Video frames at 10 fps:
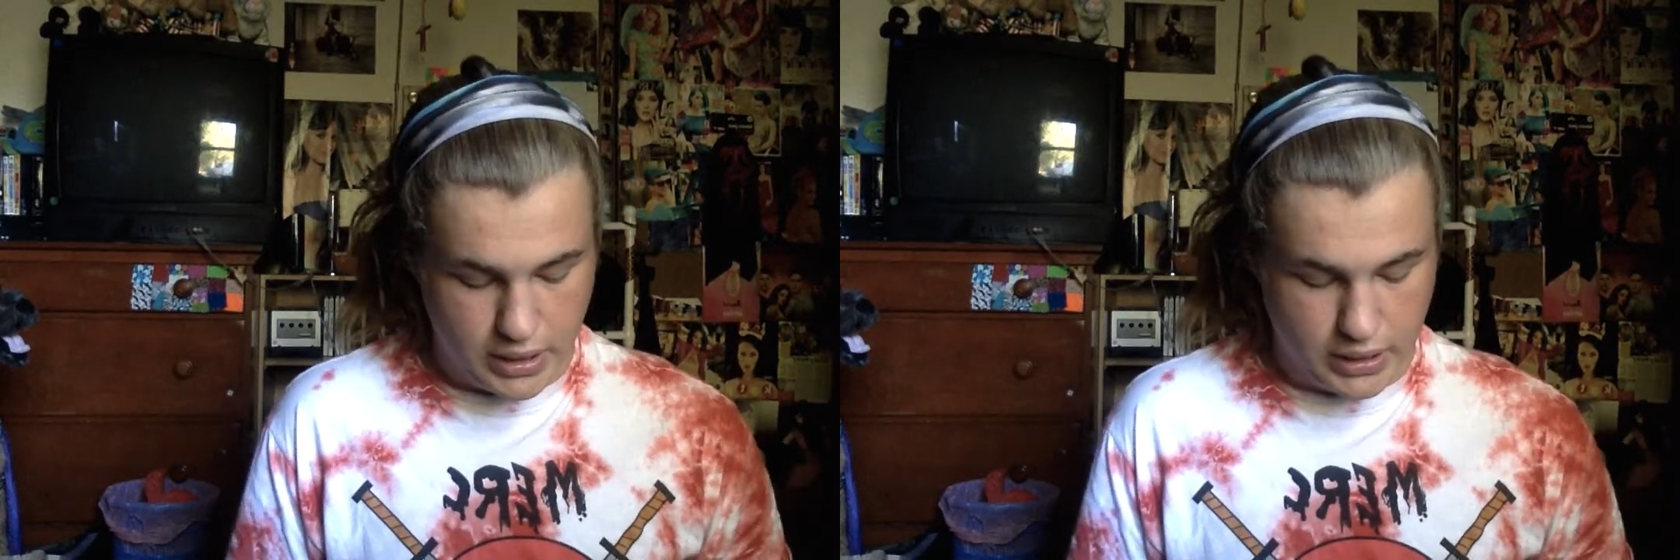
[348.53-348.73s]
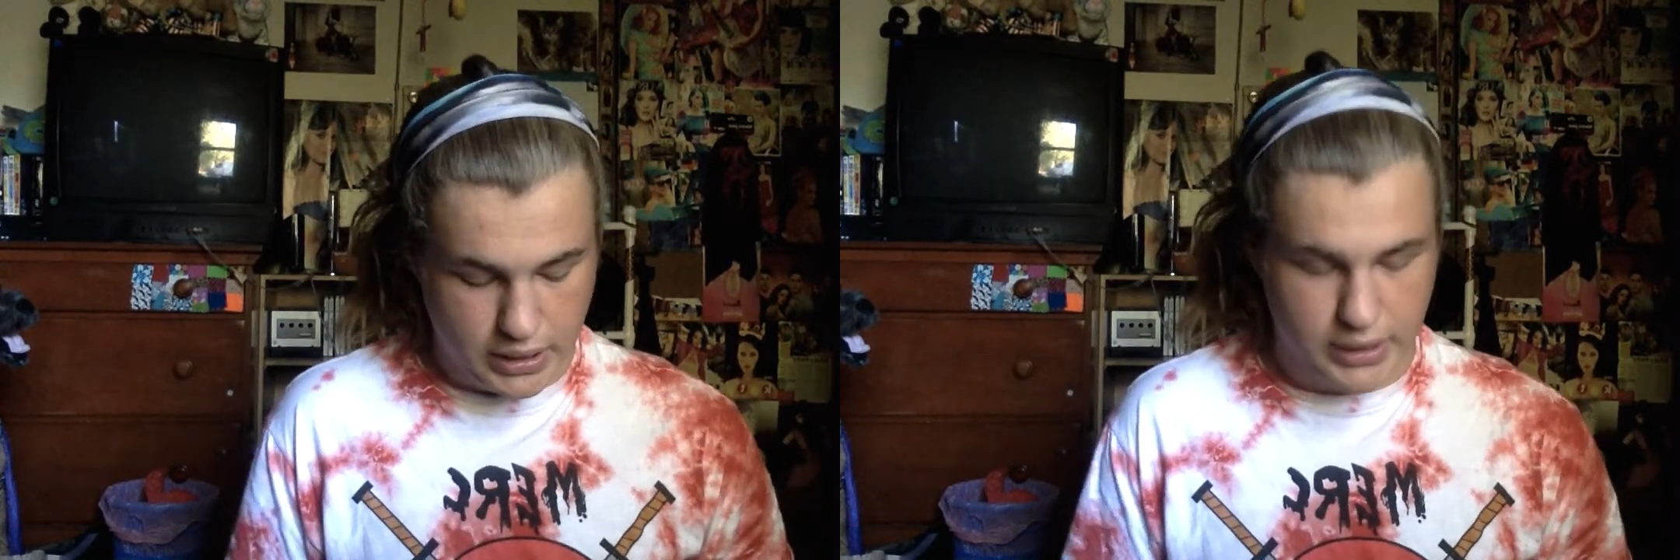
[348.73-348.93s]

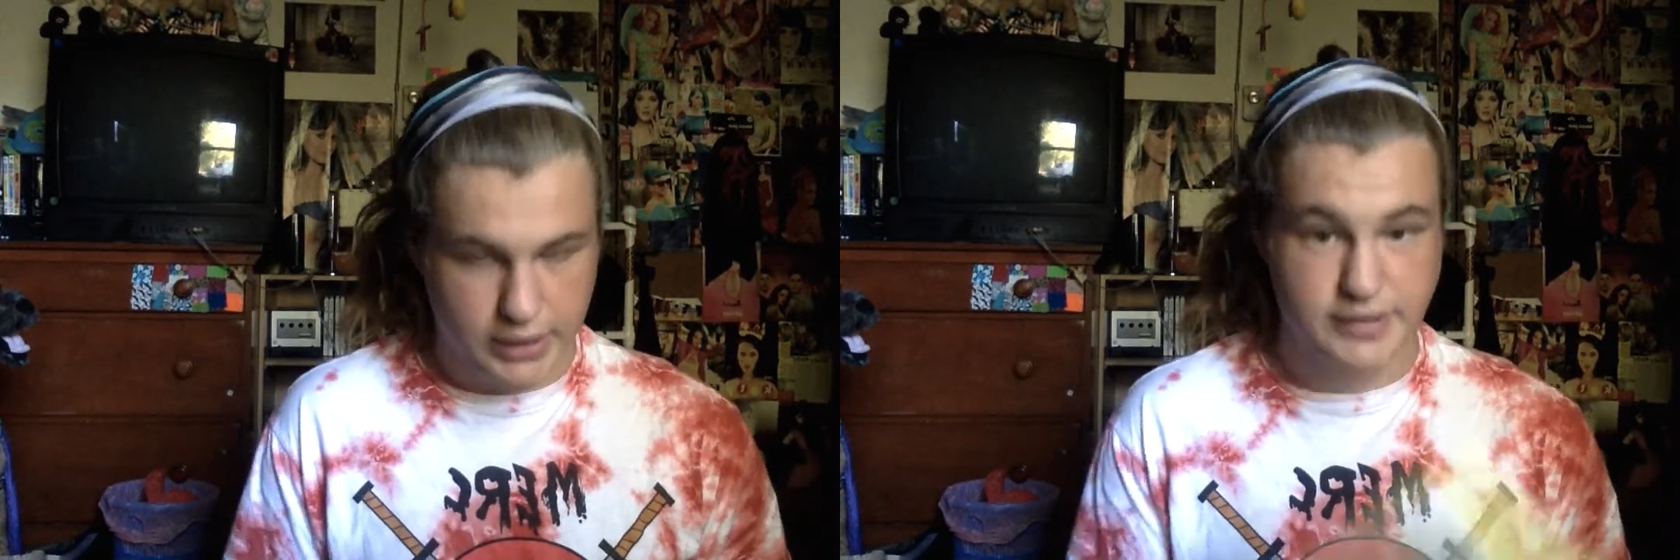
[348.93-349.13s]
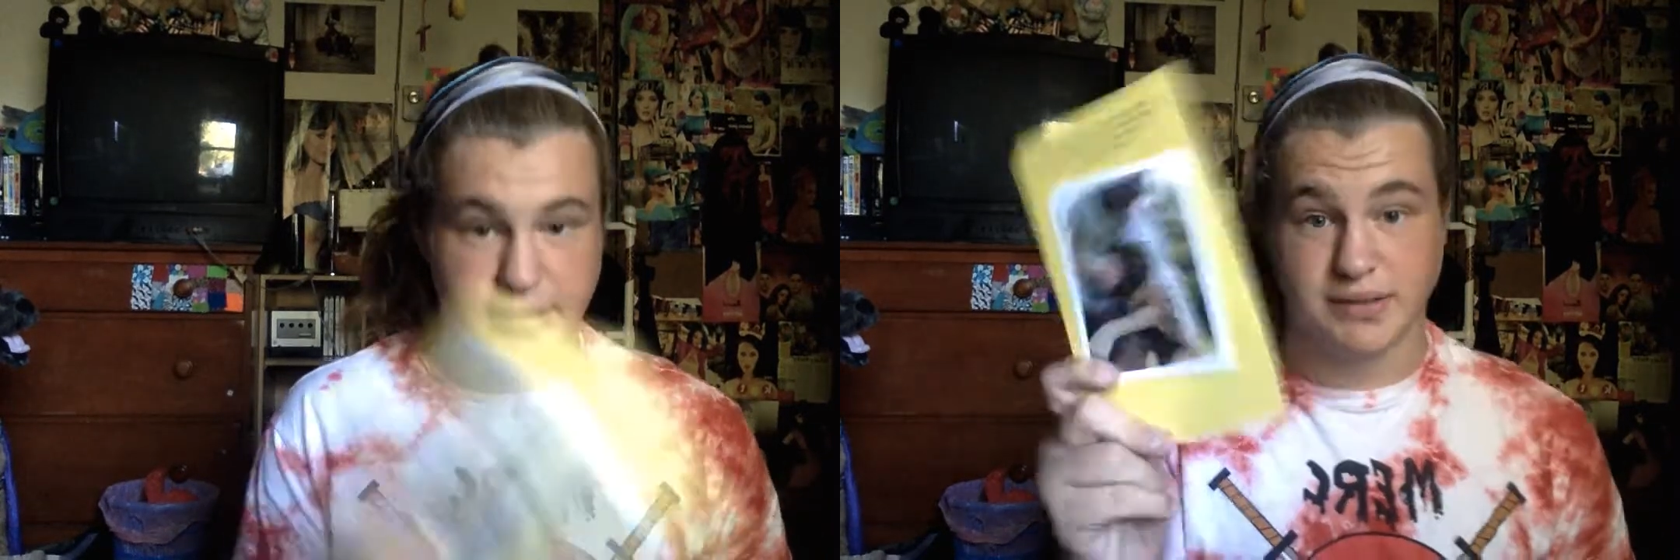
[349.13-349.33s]
I
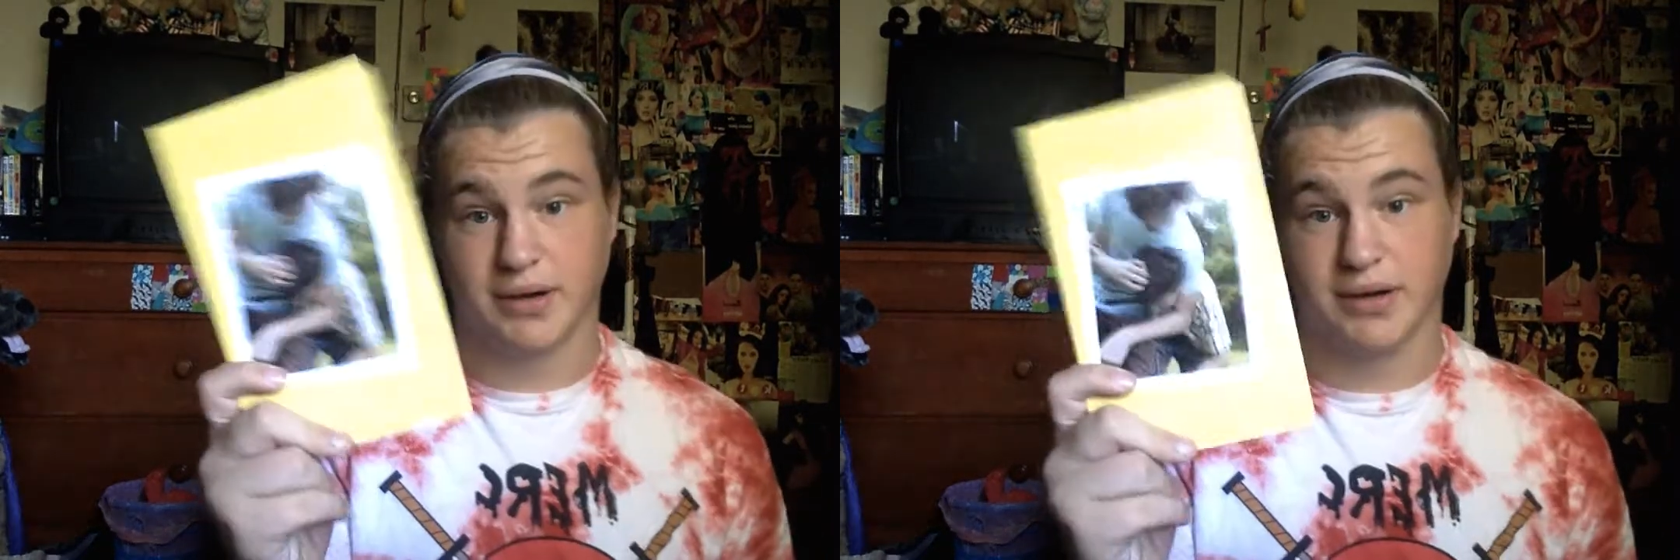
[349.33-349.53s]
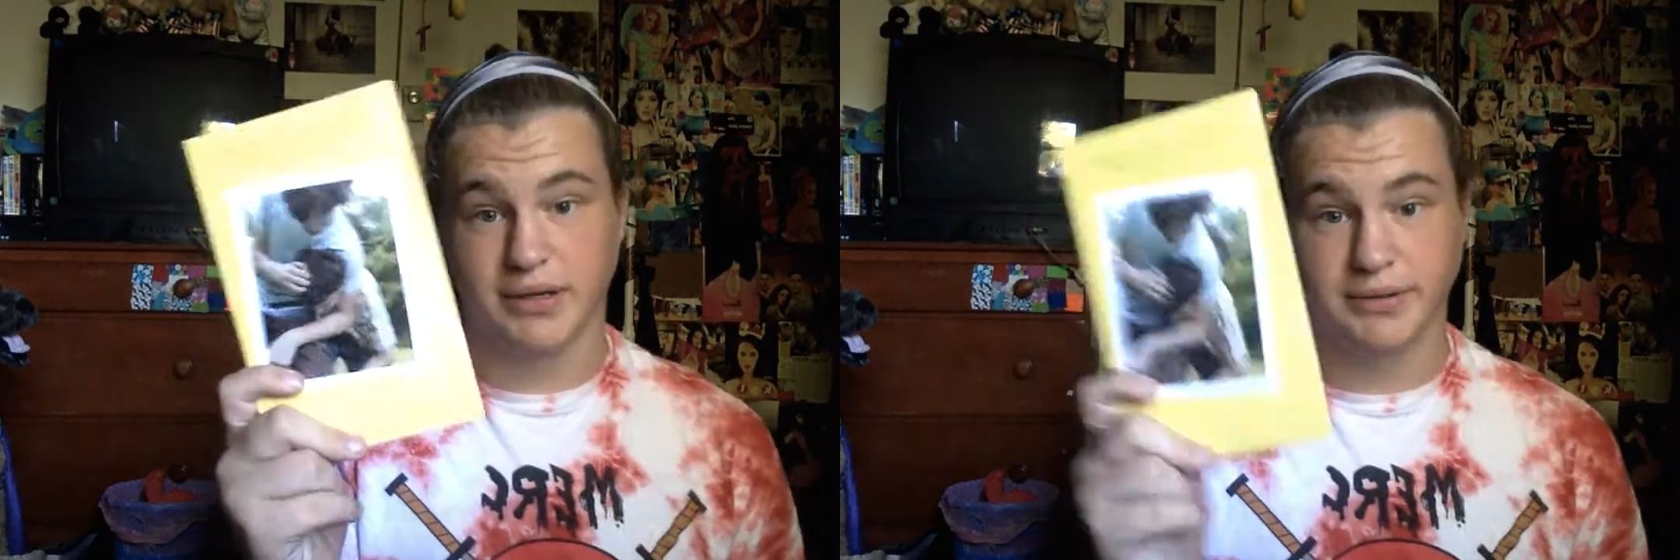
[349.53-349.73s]
got this
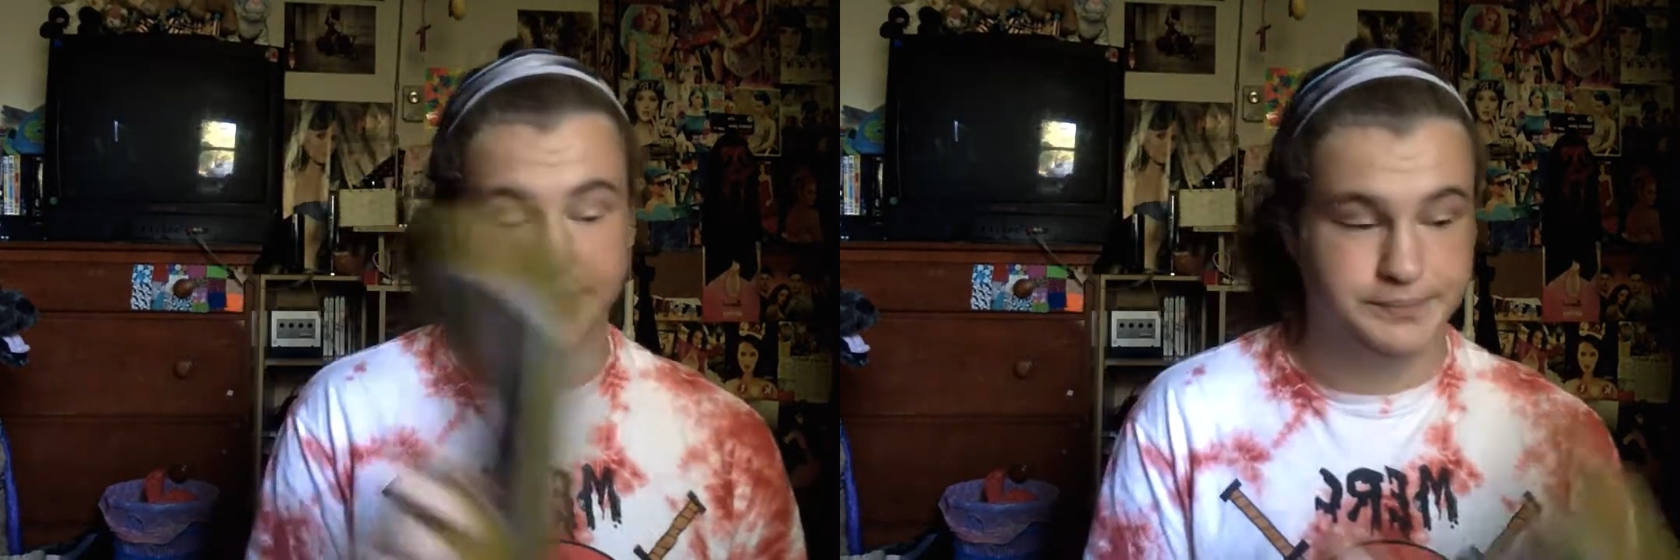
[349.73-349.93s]
card